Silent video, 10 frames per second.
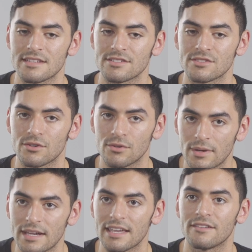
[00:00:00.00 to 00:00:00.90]
is such
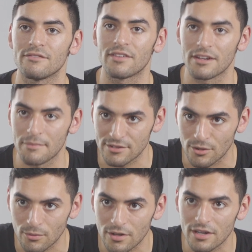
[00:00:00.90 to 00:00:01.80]
quick and
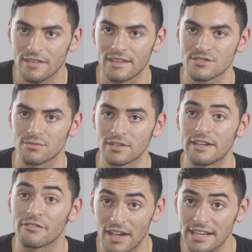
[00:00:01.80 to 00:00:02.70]
fundamental work that's
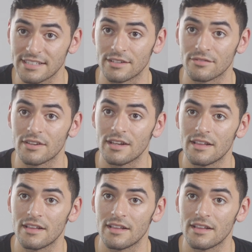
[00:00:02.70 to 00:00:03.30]
really effective